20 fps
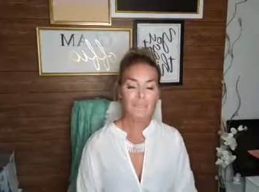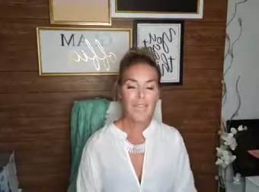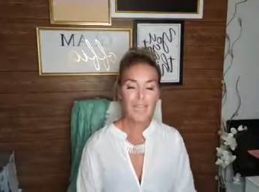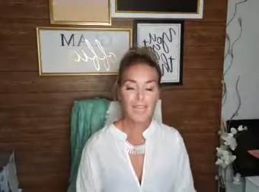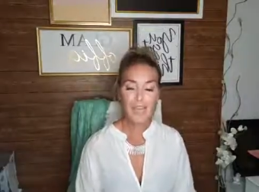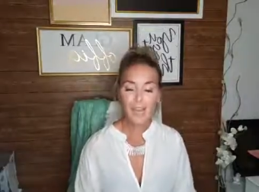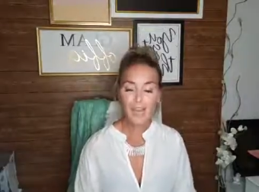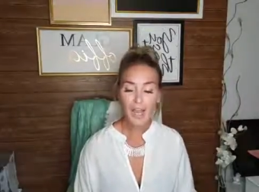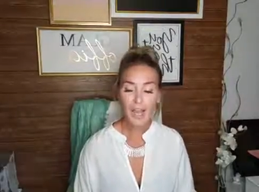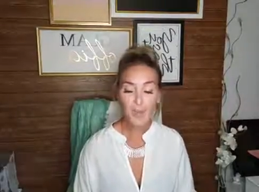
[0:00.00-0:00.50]

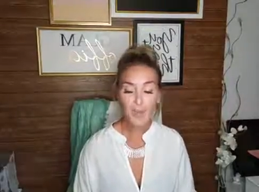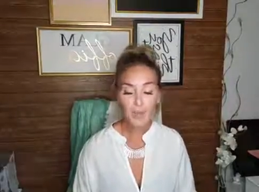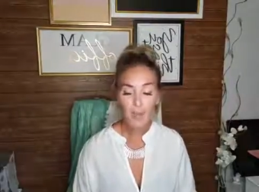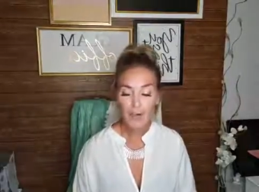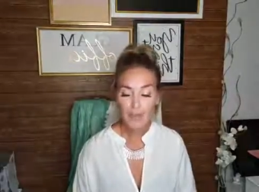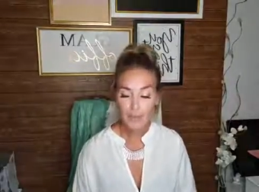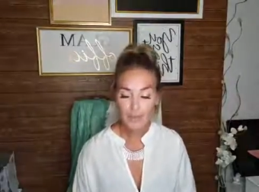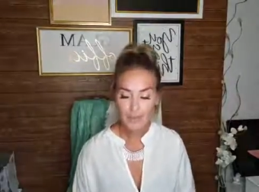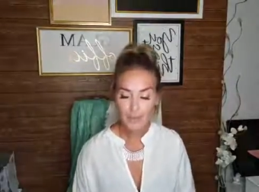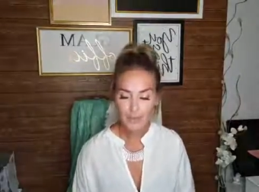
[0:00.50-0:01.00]
And I
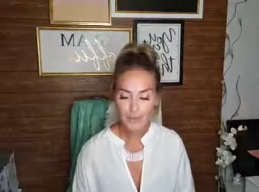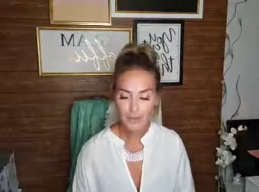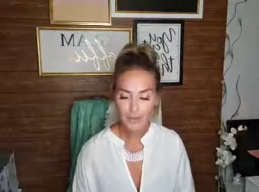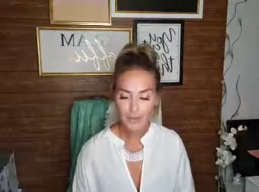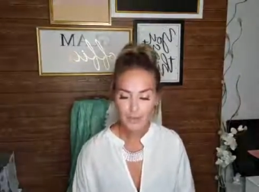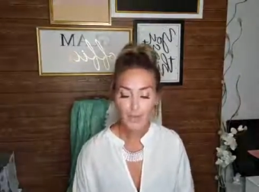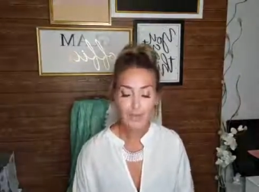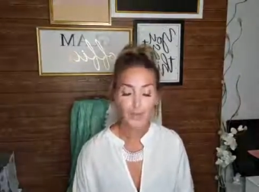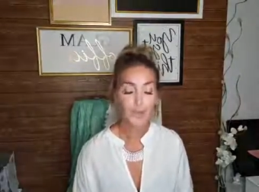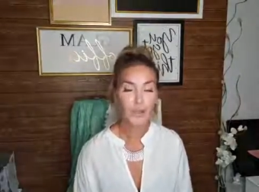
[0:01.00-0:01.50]
promise you
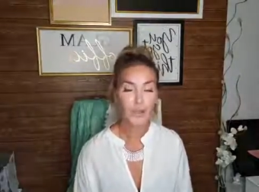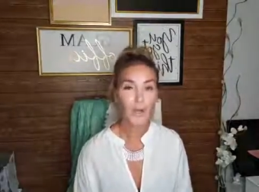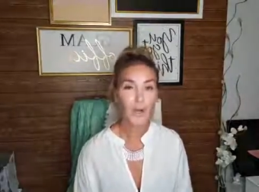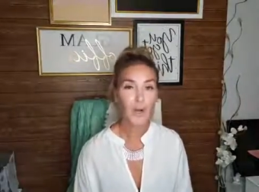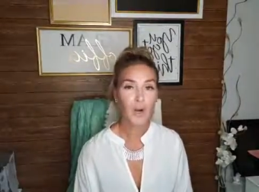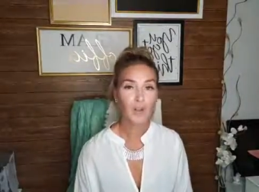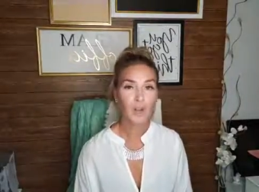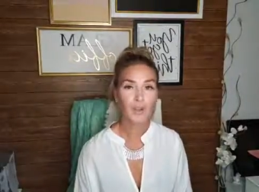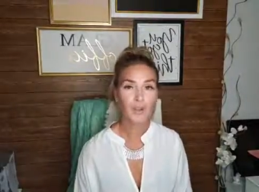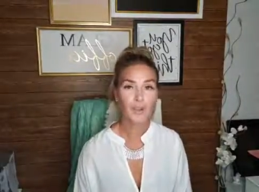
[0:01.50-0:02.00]
that you're going to
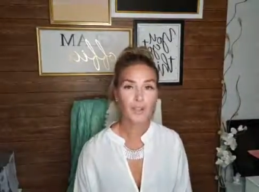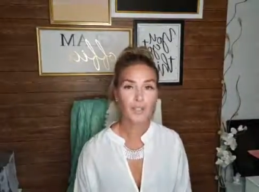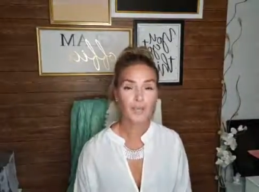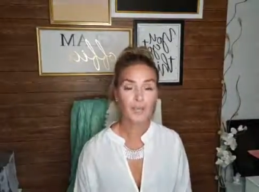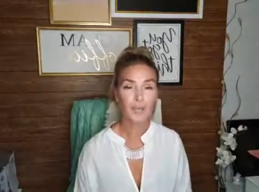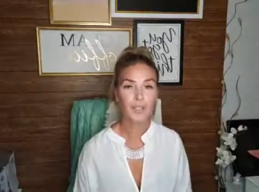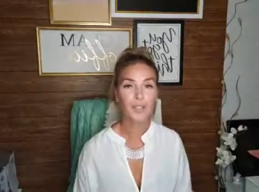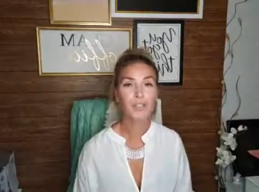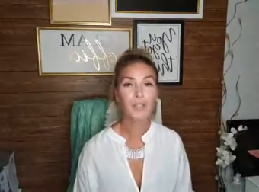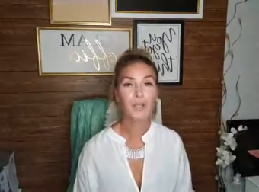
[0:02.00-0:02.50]
walk away
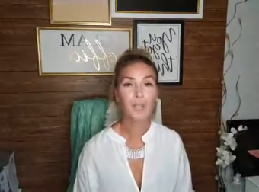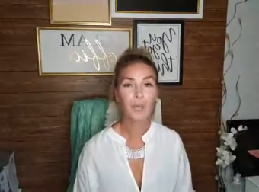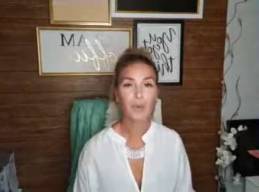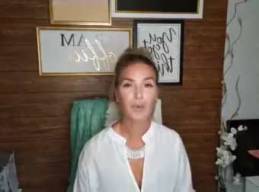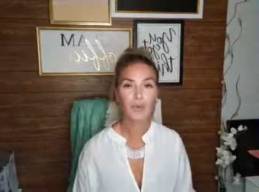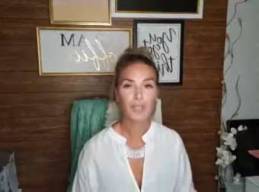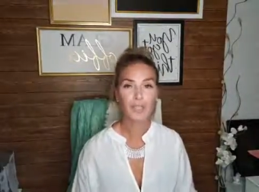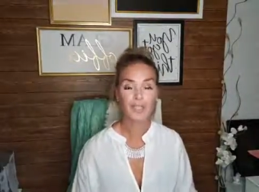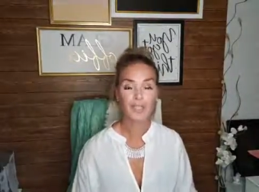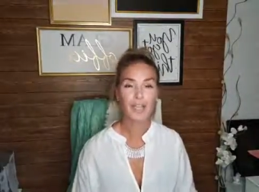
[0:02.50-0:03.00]
with some
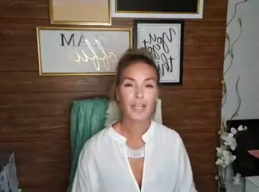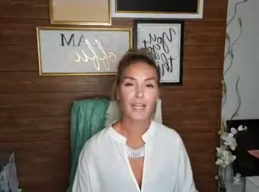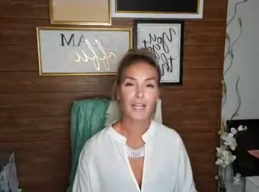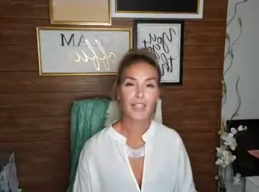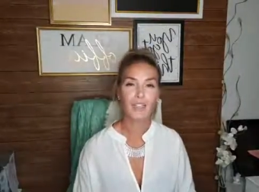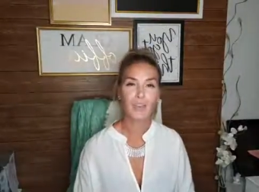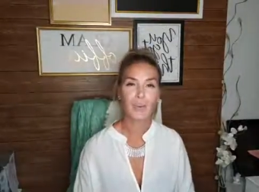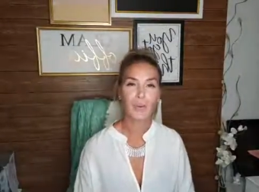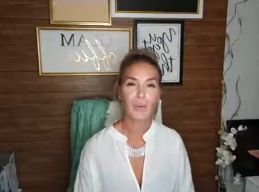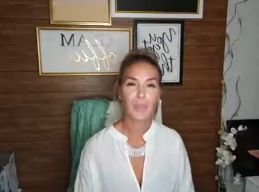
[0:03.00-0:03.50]
golden
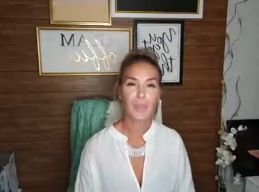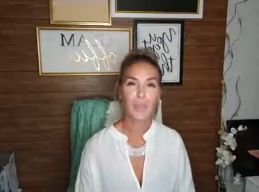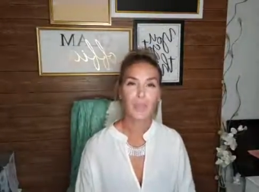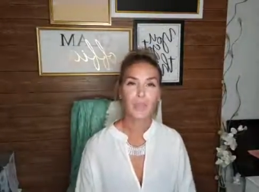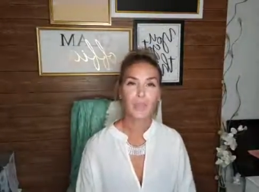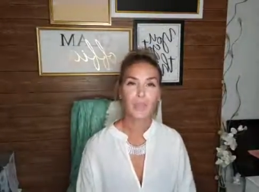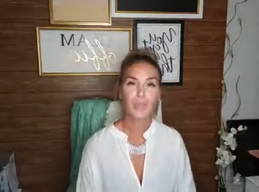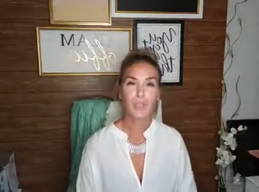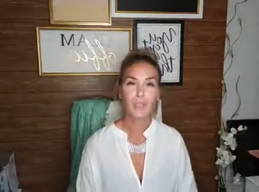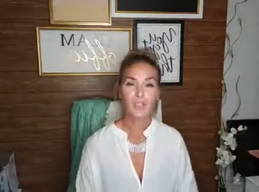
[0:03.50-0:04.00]
nuggets,
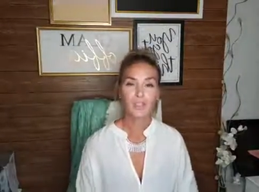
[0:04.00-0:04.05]
okay?